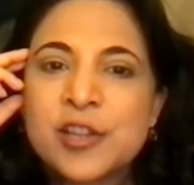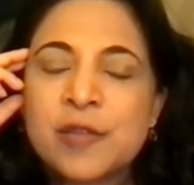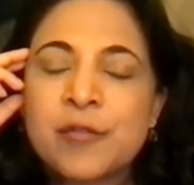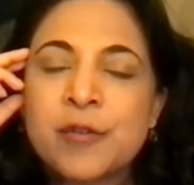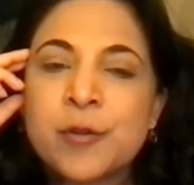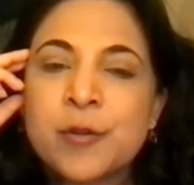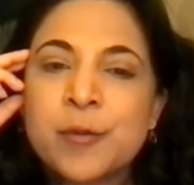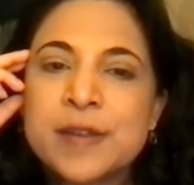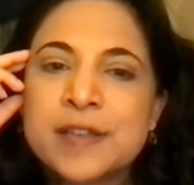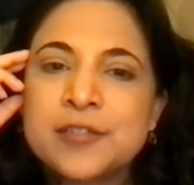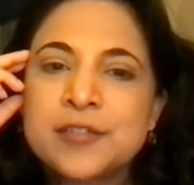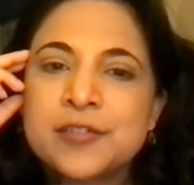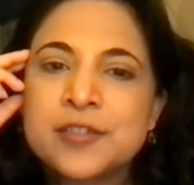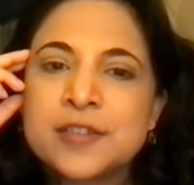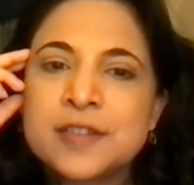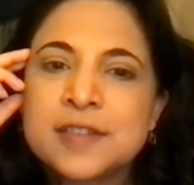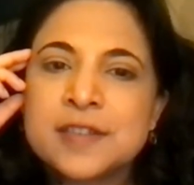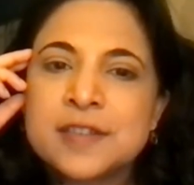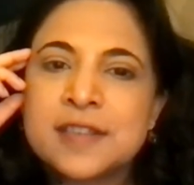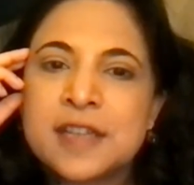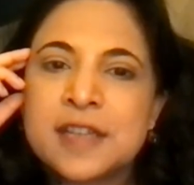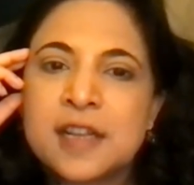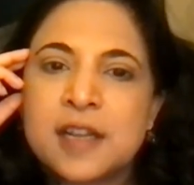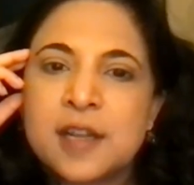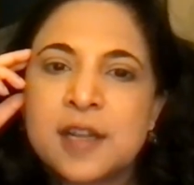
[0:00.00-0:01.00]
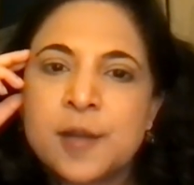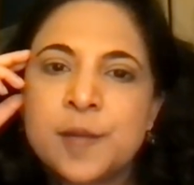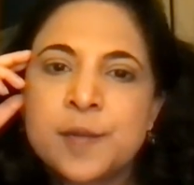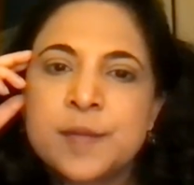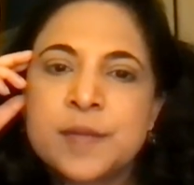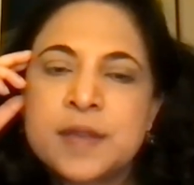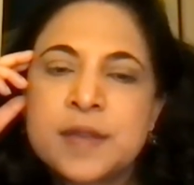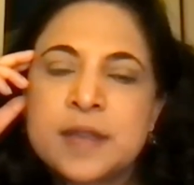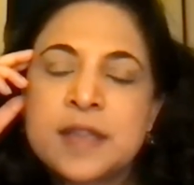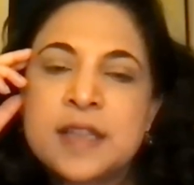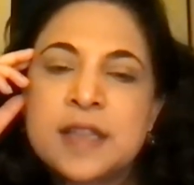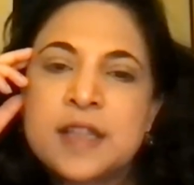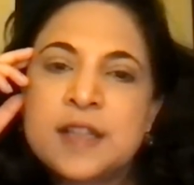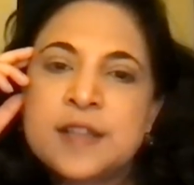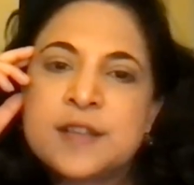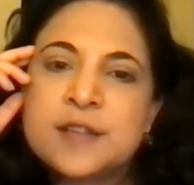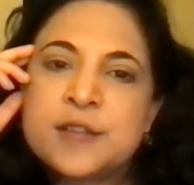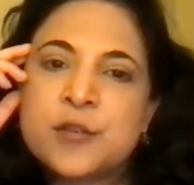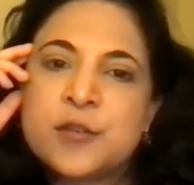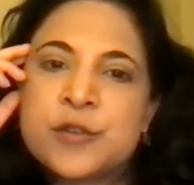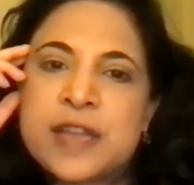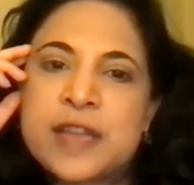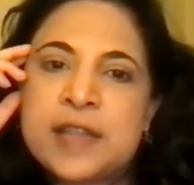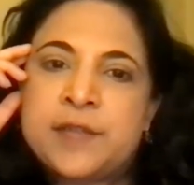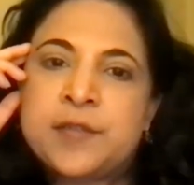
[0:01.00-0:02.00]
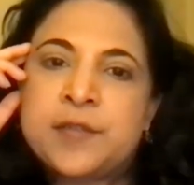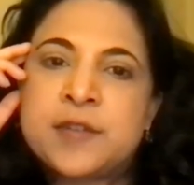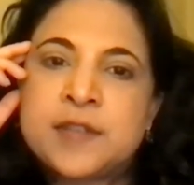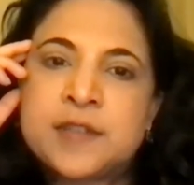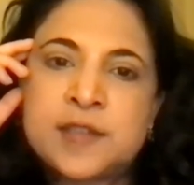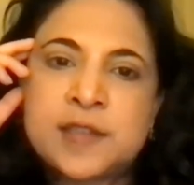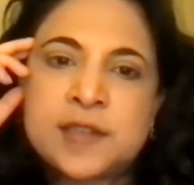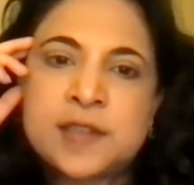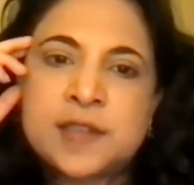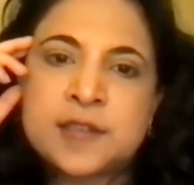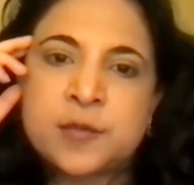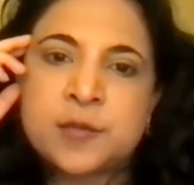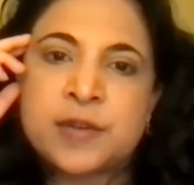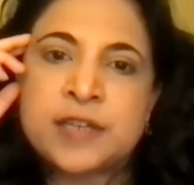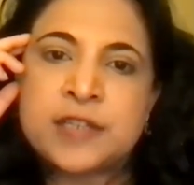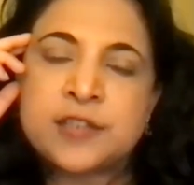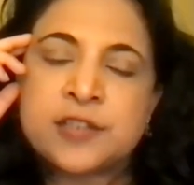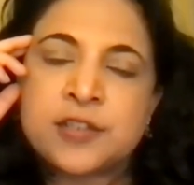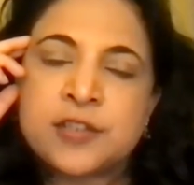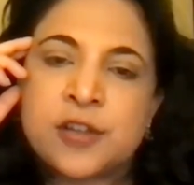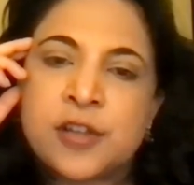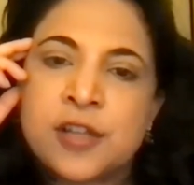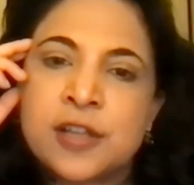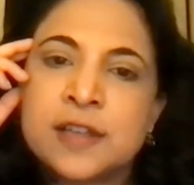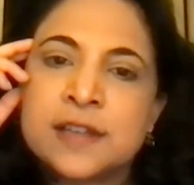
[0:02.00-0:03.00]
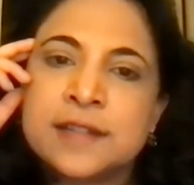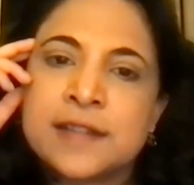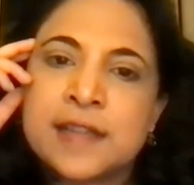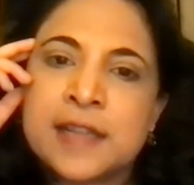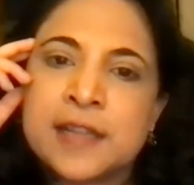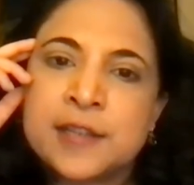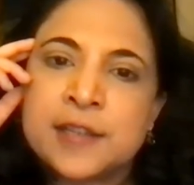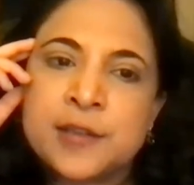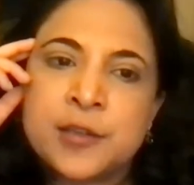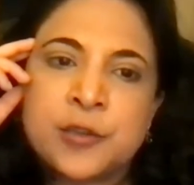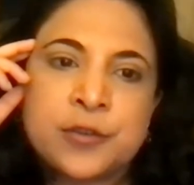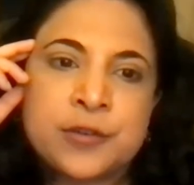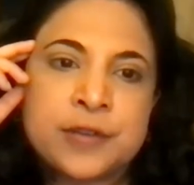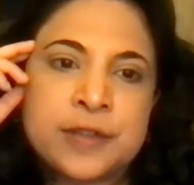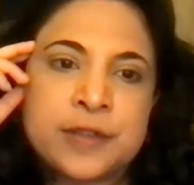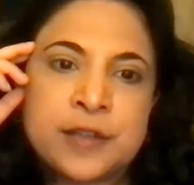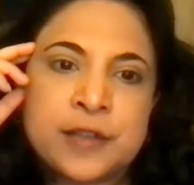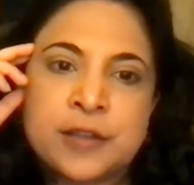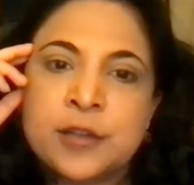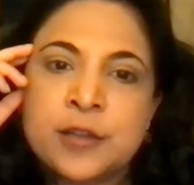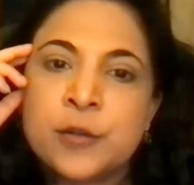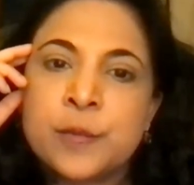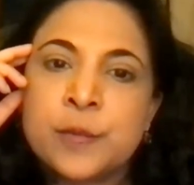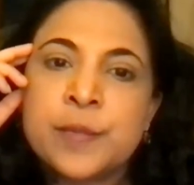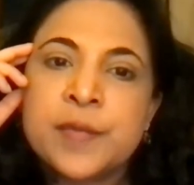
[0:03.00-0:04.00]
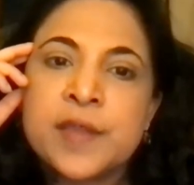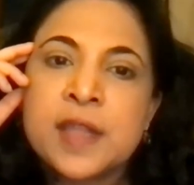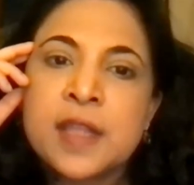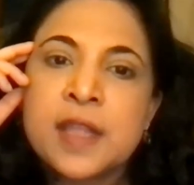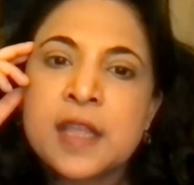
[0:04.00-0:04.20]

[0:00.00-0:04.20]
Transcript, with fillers: You have a question? Um, so Catherine says, great talk. Thank you, Diego.